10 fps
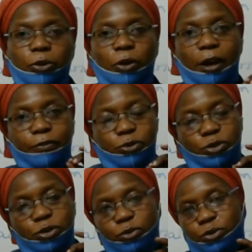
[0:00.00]
you have to
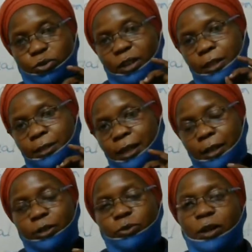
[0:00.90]
zero to
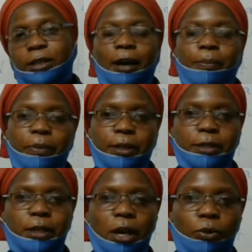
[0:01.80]
exactly what
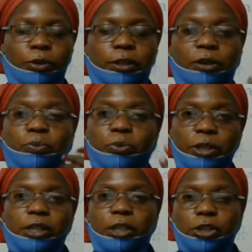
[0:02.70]
happened without
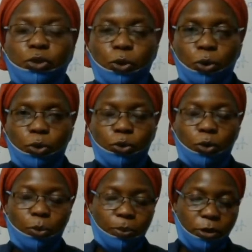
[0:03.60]
bringing in your own
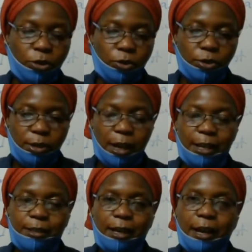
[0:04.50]
opinions
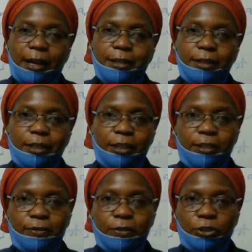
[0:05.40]
as an
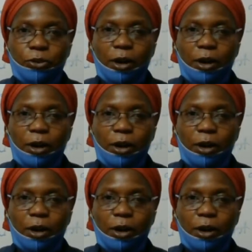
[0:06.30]
individual.